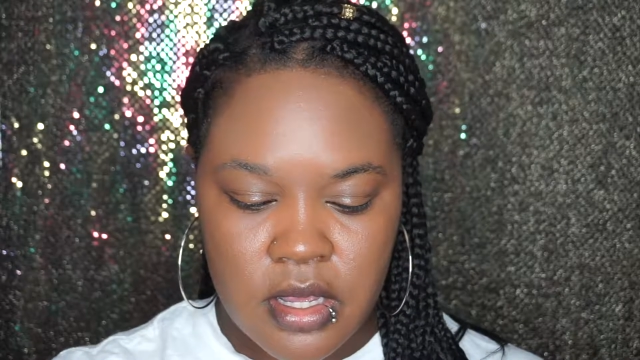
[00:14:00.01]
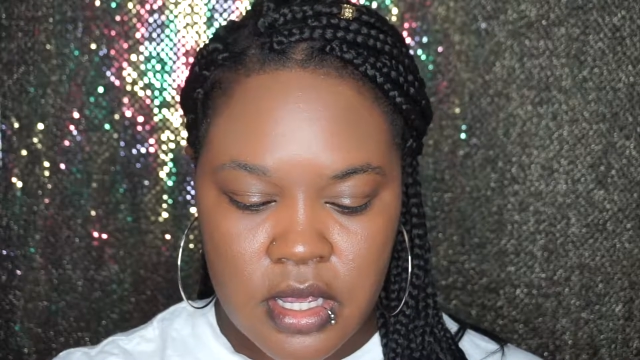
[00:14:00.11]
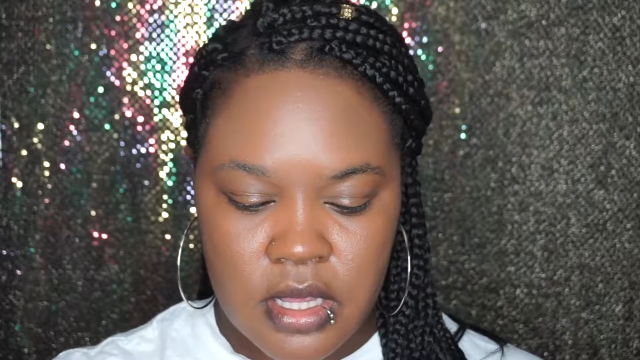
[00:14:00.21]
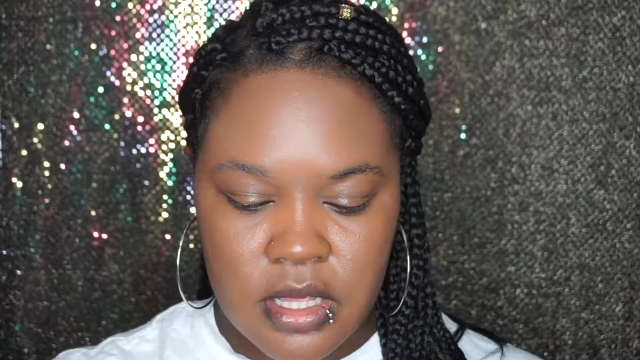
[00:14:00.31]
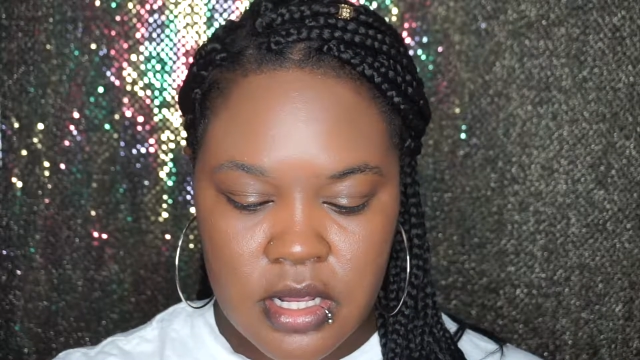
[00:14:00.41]

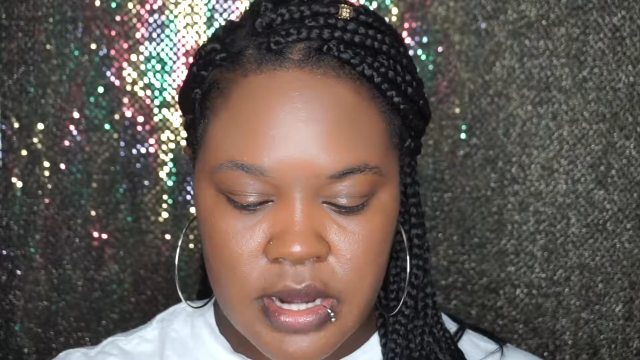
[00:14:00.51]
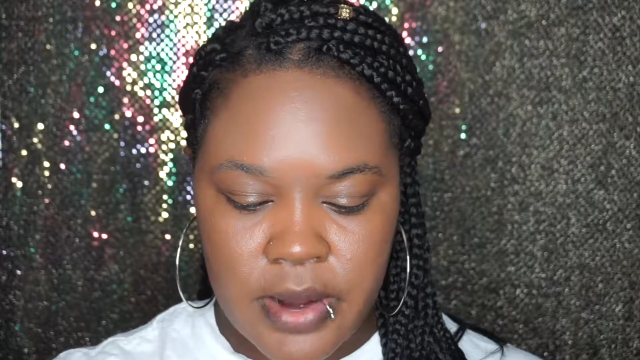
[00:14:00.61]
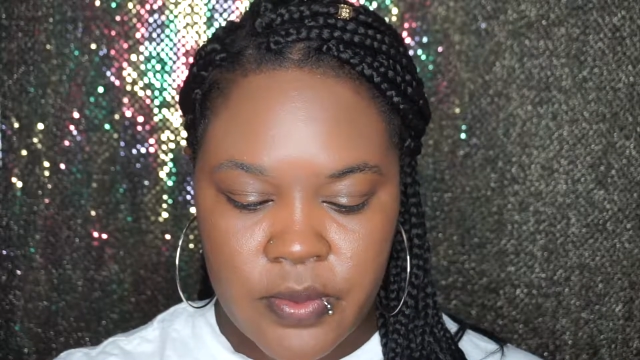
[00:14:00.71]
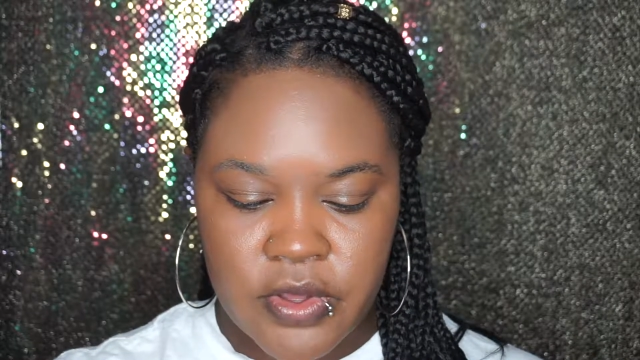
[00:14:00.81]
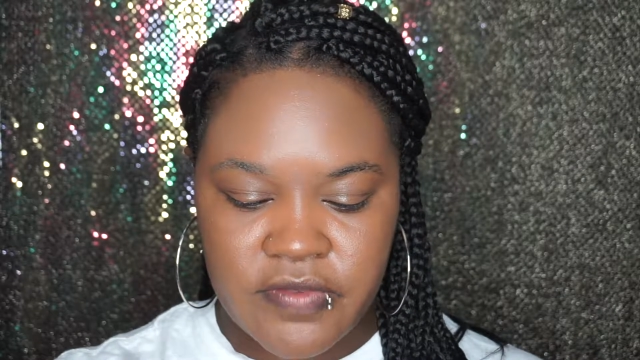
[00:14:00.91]
And then I
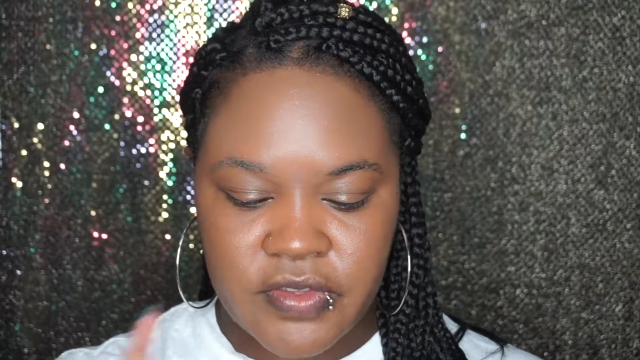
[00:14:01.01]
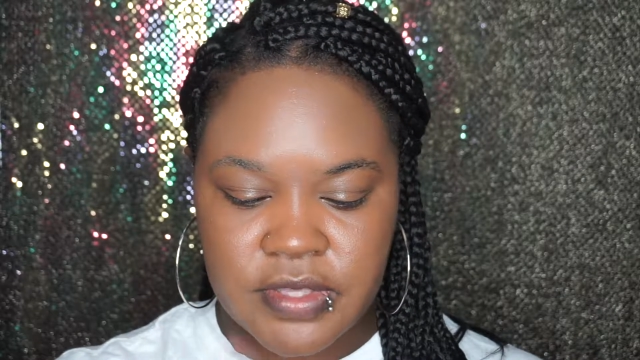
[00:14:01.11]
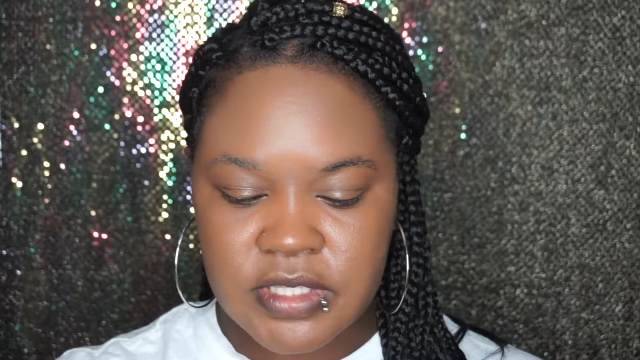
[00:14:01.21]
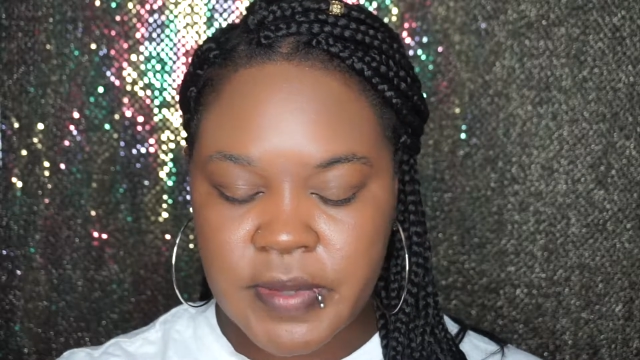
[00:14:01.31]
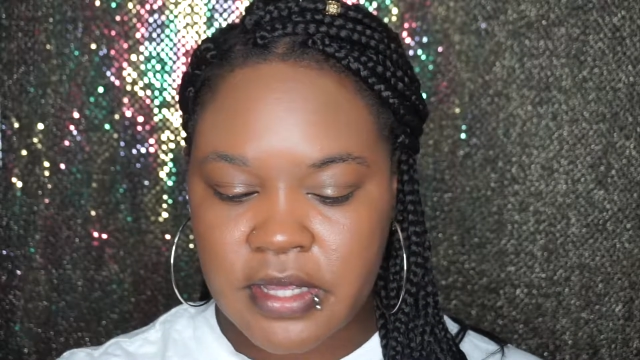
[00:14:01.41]
will give you the
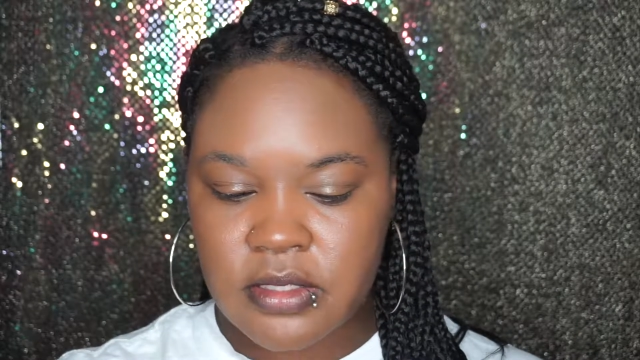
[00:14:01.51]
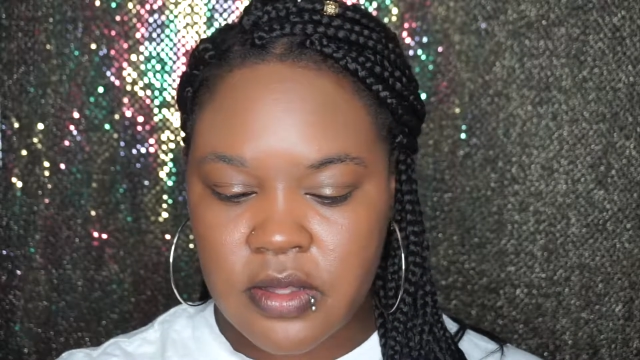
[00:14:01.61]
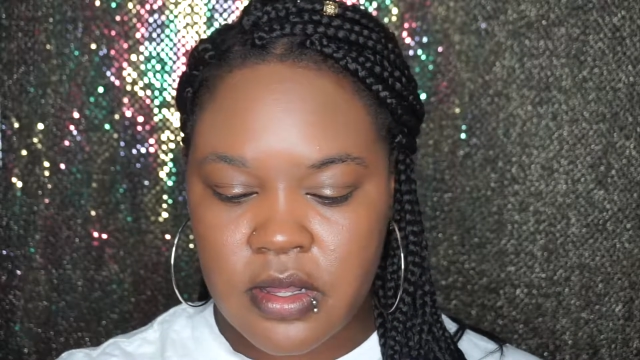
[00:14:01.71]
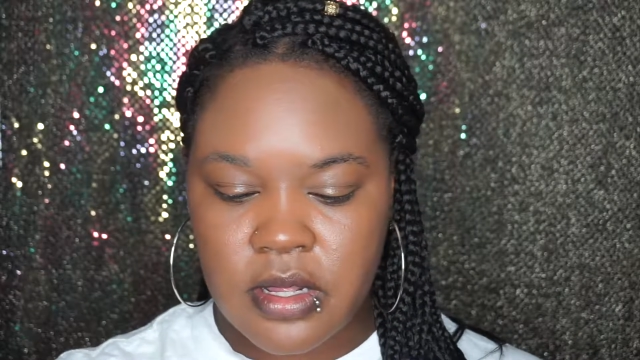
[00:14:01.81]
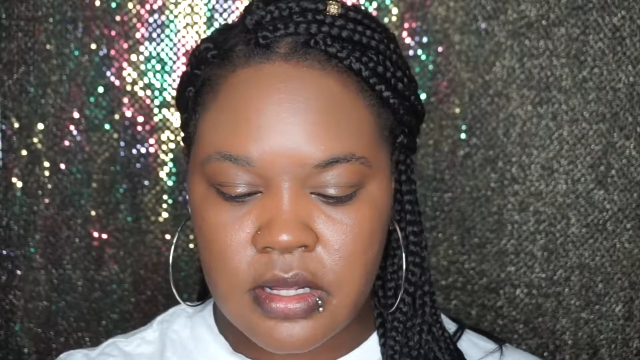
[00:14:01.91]
specs
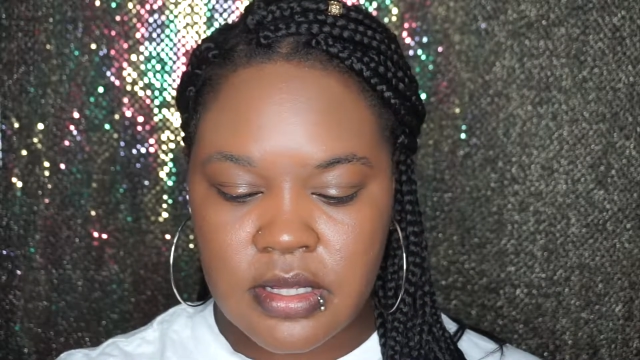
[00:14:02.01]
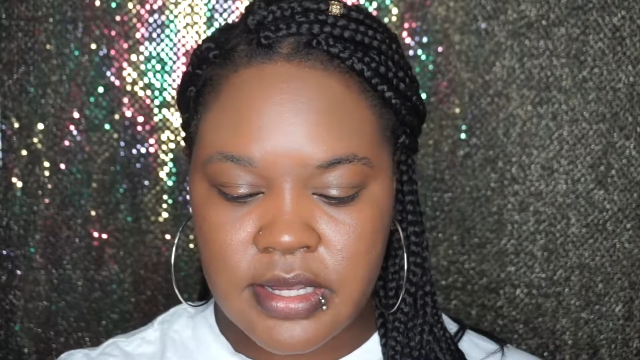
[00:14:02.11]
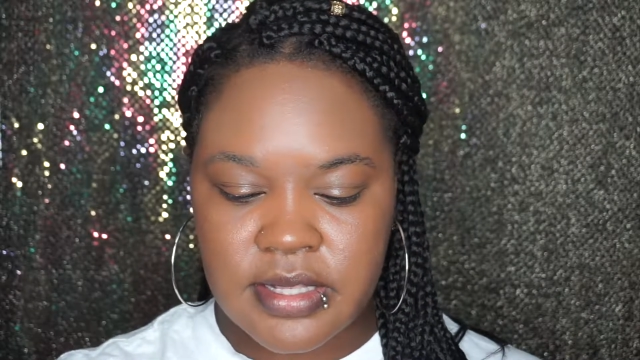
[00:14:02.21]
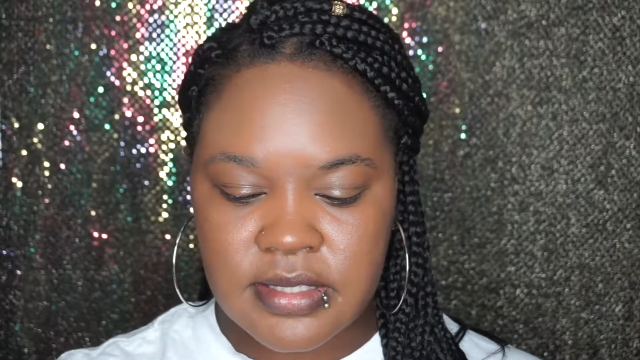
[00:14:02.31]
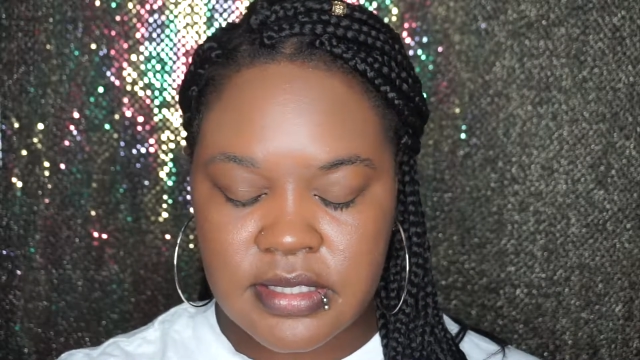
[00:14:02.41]
on the
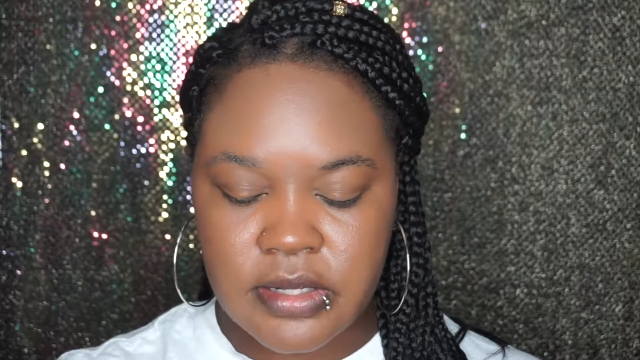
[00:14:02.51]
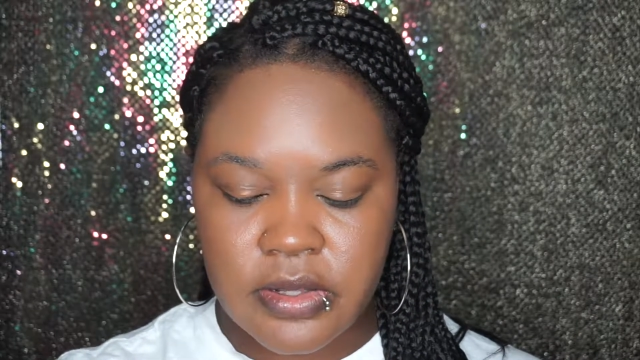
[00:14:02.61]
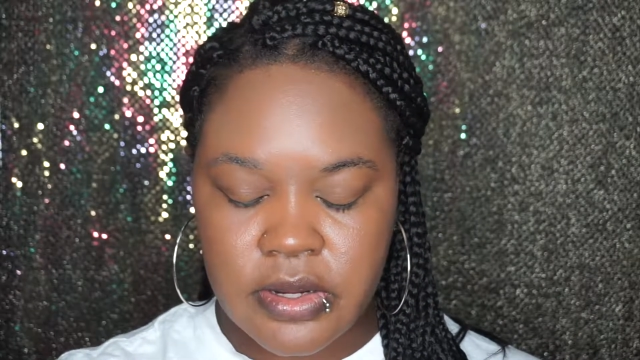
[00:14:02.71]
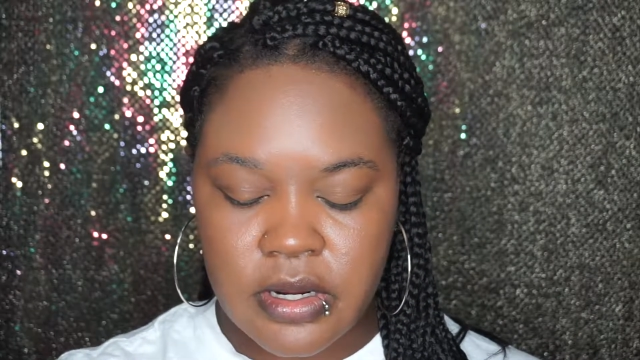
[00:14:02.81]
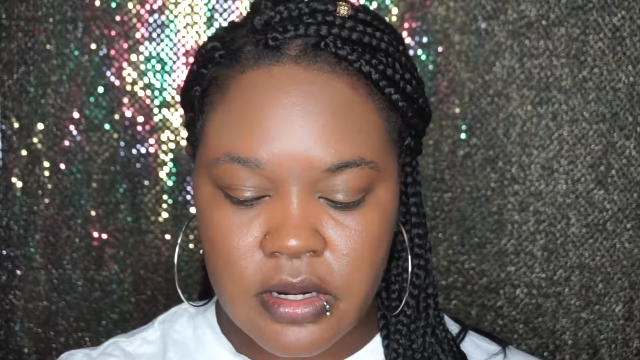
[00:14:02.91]

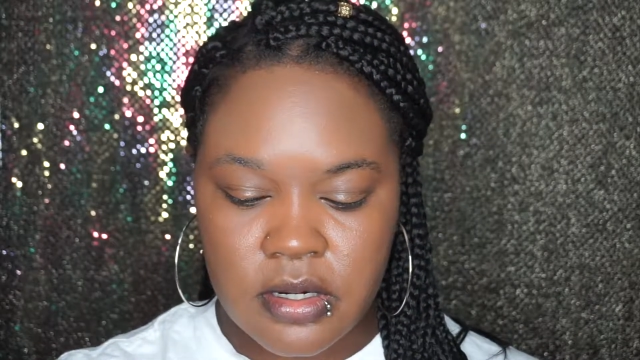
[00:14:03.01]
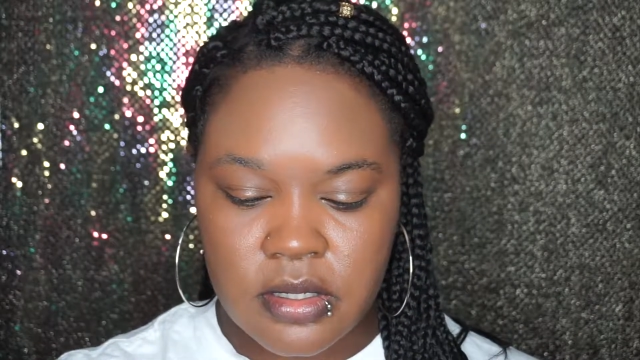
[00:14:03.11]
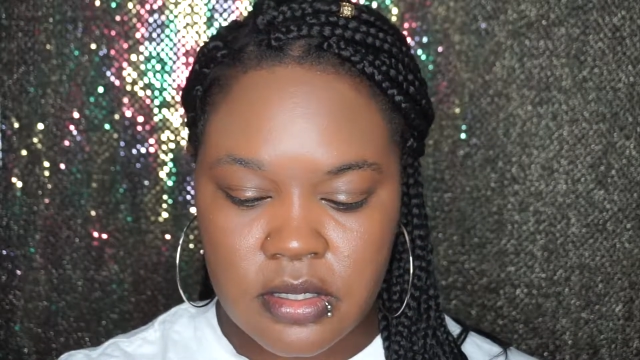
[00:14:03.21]
concealer